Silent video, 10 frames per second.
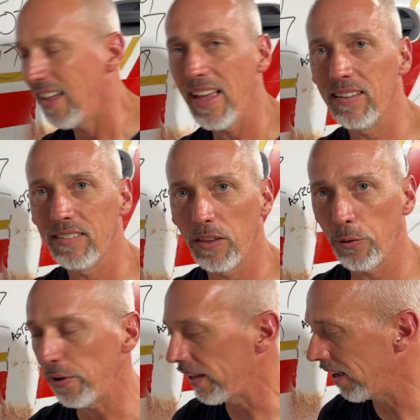as the
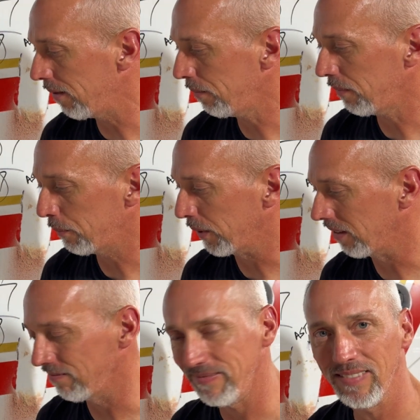3M,
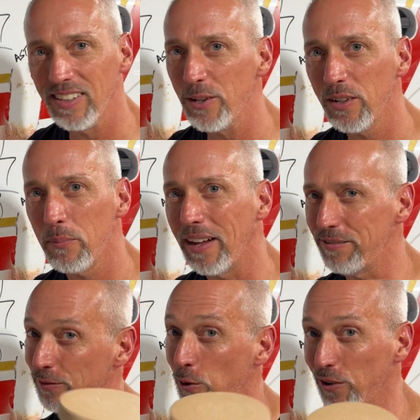but you could buy
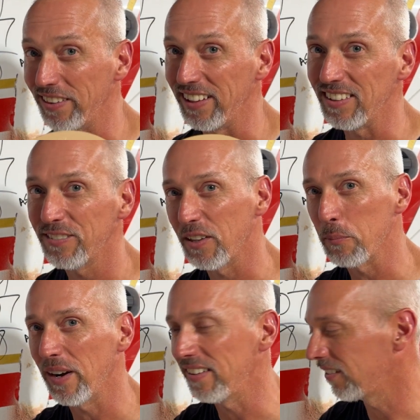4 of these for the
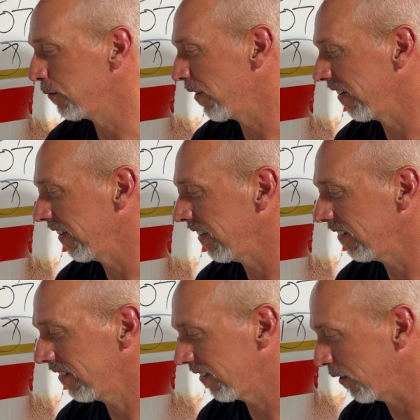price of one of these,
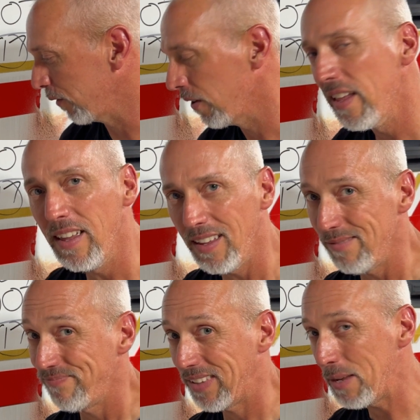so
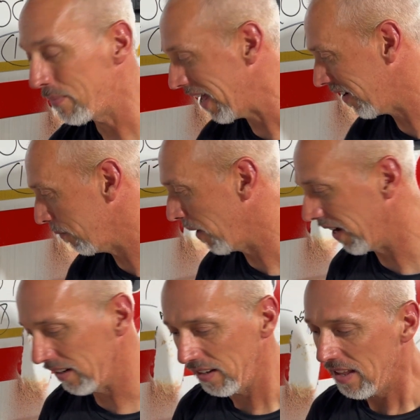keep that in
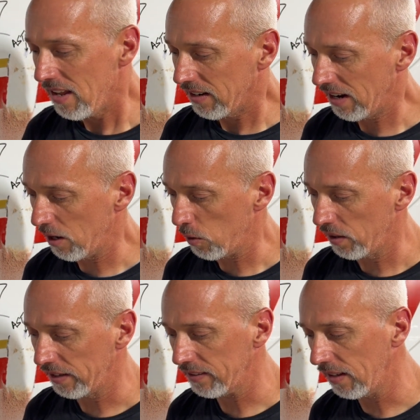mind. Now
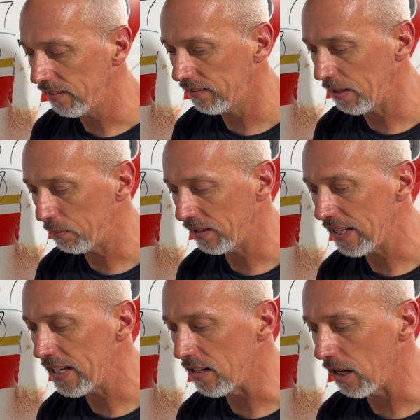it does seem to
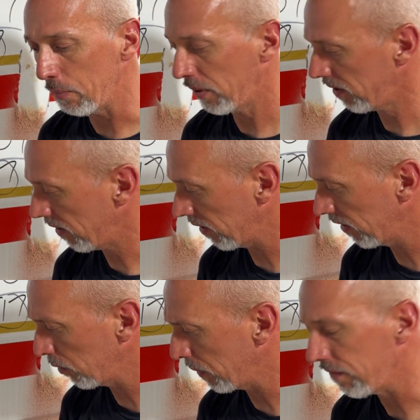heat up a
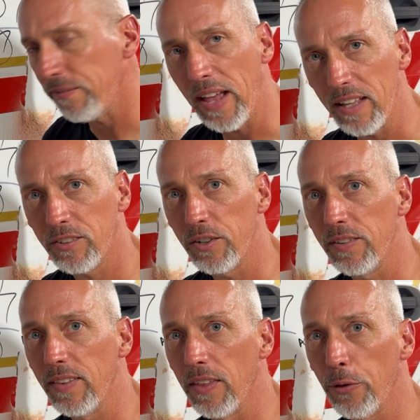little bit faster
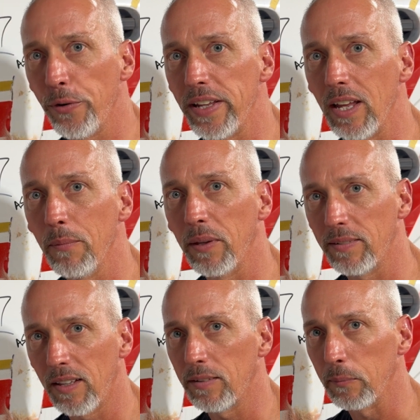than the 3M. I
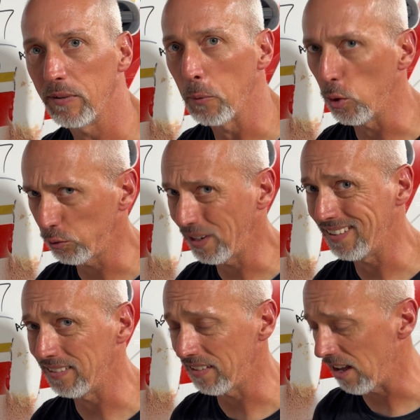saw some smoke, so I had
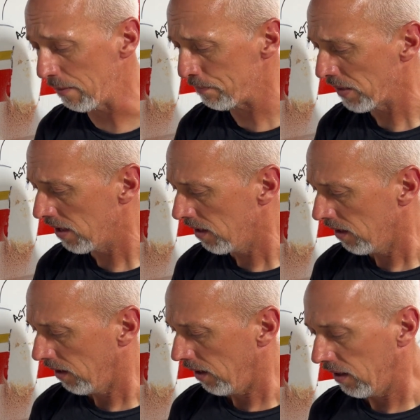to stop.
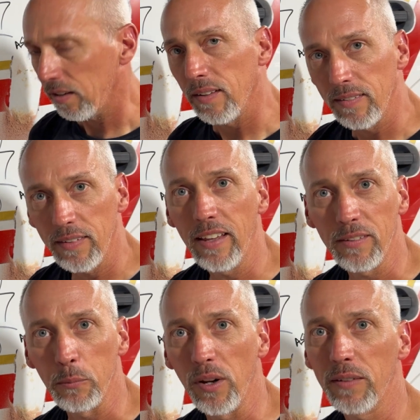Just take
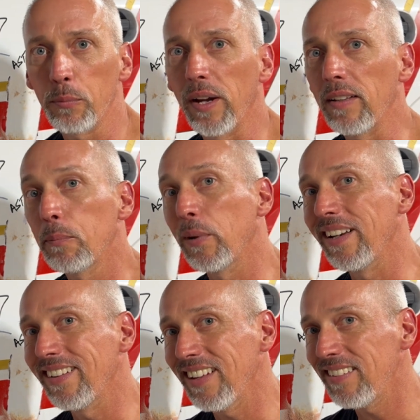some rest breaks, but
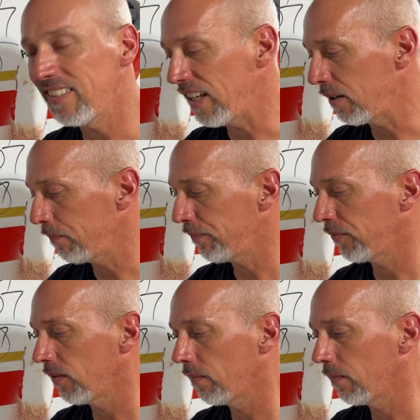it did seem,